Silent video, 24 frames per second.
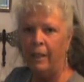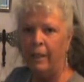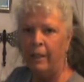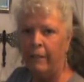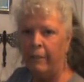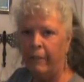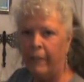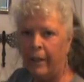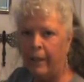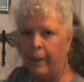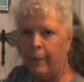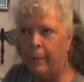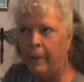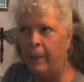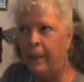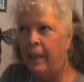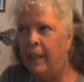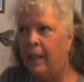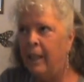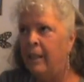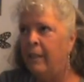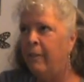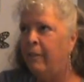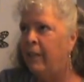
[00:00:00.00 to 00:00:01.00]
and vitamin
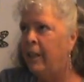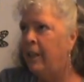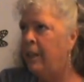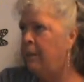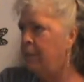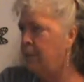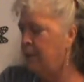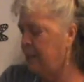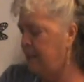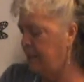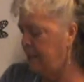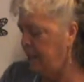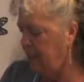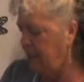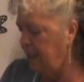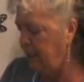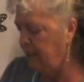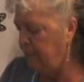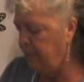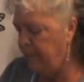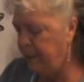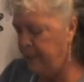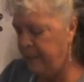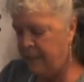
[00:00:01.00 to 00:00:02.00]
A and vitamin
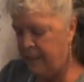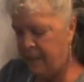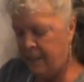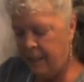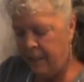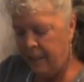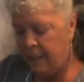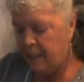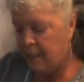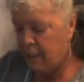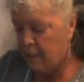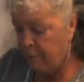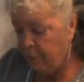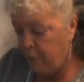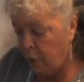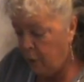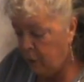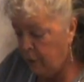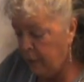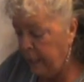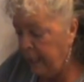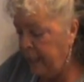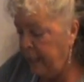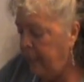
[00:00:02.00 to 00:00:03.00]
C, B6,
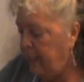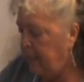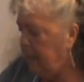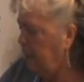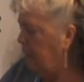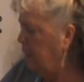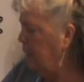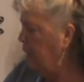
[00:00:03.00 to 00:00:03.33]
folate.